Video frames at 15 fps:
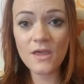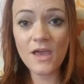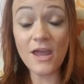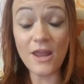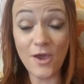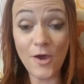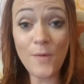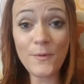And
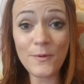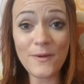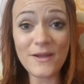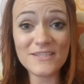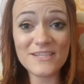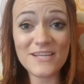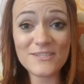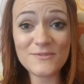I hope it
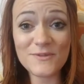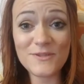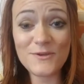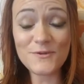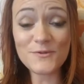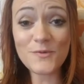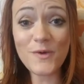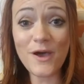resonates with you
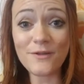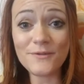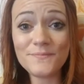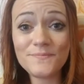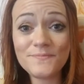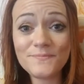as well.